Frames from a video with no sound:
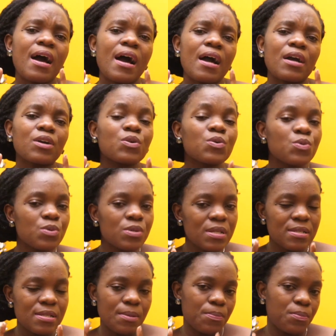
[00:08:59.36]
a good
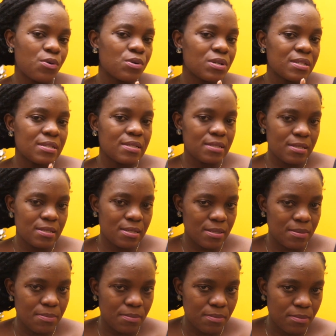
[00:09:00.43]
support
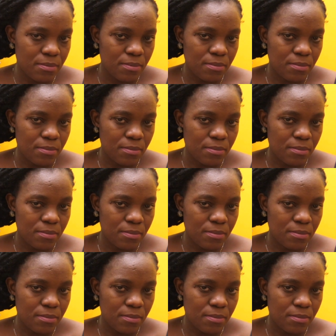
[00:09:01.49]
system.